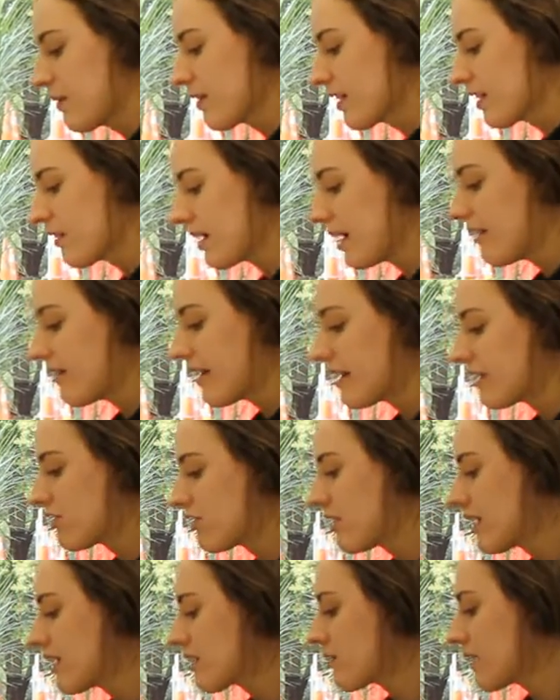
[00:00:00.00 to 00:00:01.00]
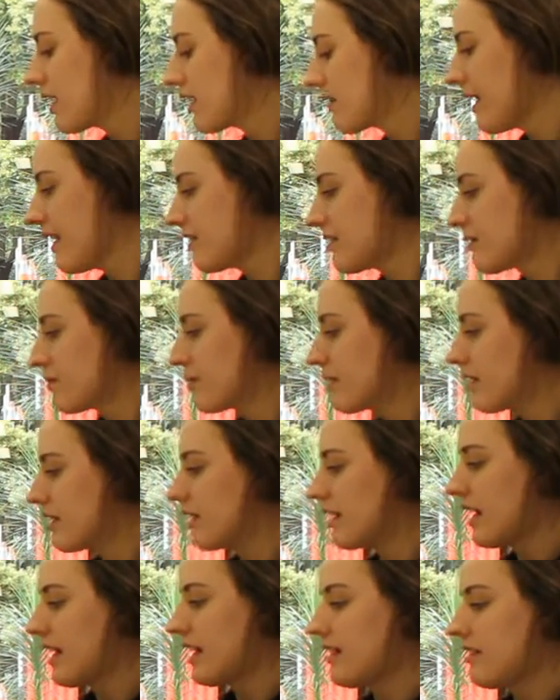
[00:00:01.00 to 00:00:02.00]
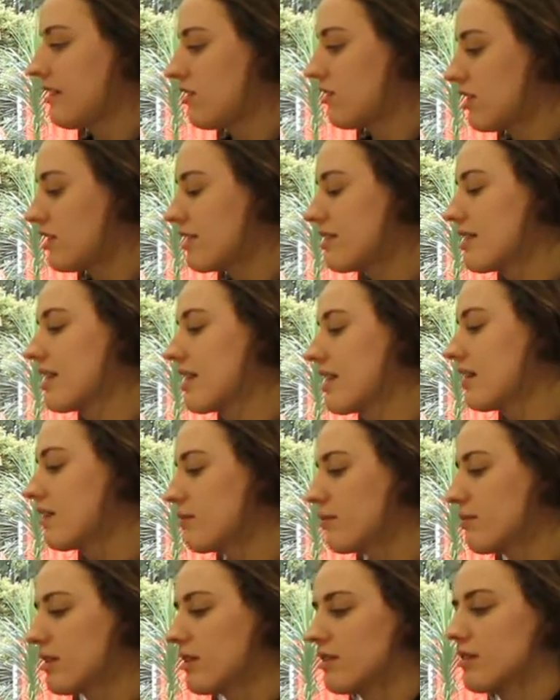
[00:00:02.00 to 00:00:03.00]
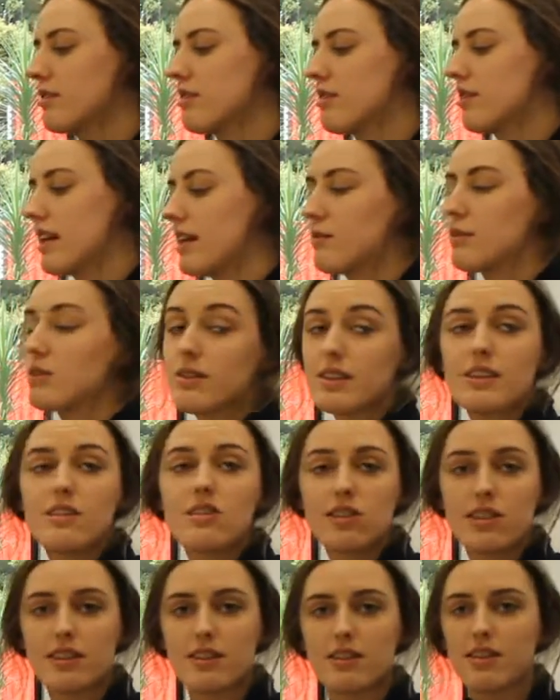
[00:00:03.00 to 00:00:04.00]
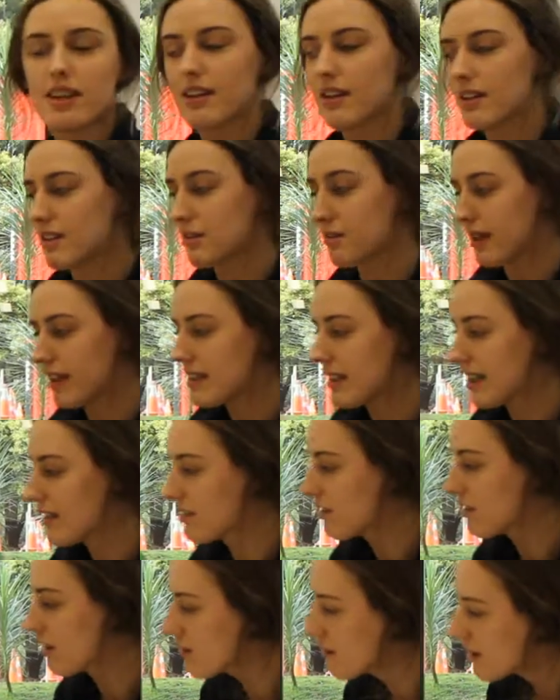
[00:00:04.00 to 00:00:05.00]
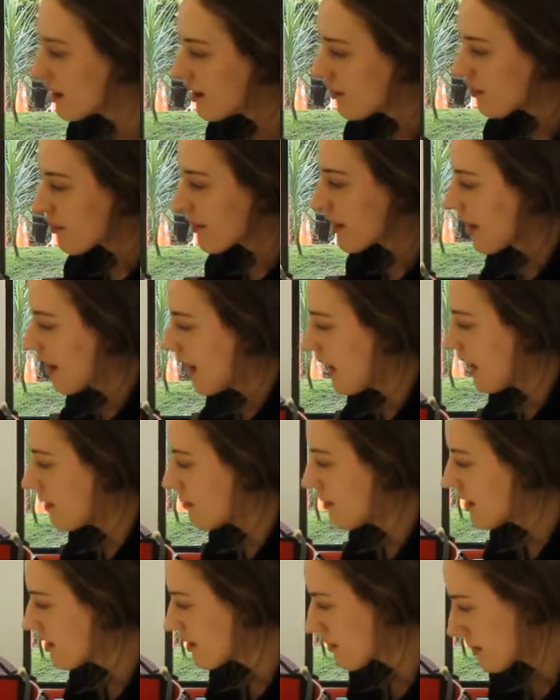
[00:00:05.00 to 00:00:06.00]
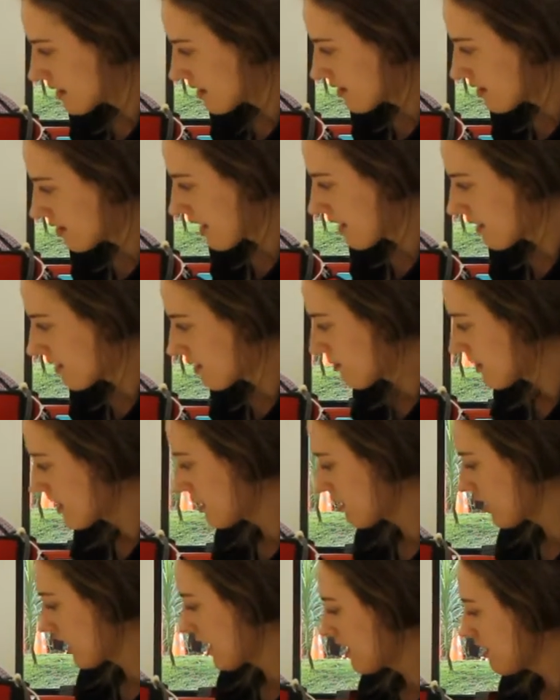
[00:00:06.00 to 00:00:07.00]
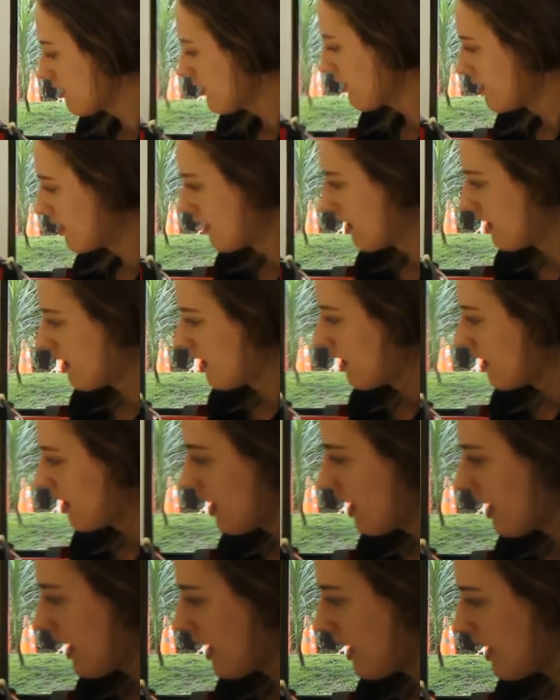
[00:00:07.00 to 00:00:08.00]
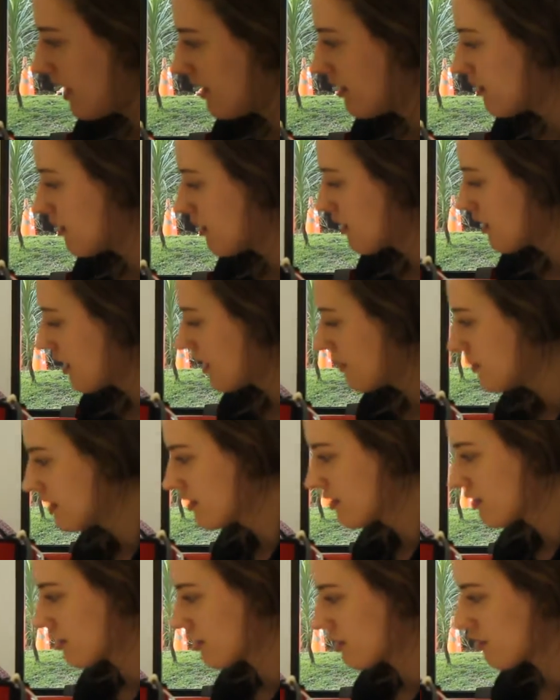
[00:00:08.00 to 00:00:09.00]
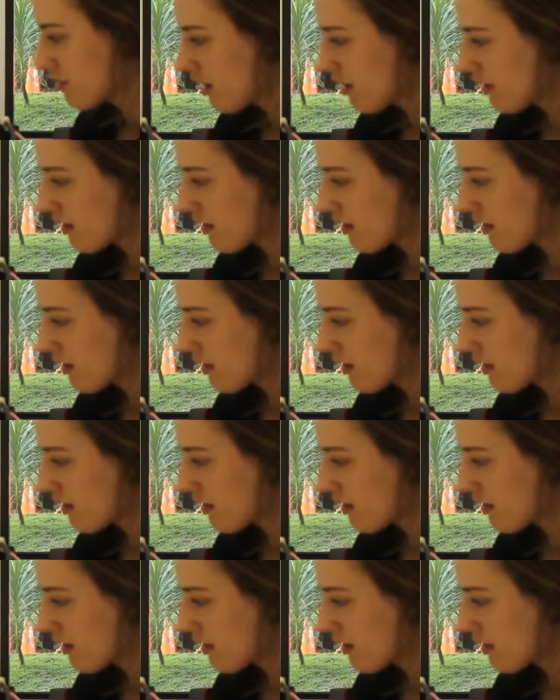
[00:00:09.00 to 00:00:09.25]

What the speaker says: pocket we have our drugs, we have aspirin and GTN, we also, which we need to check the expiry dates on. At this point it's asking me to charge and administer a shock.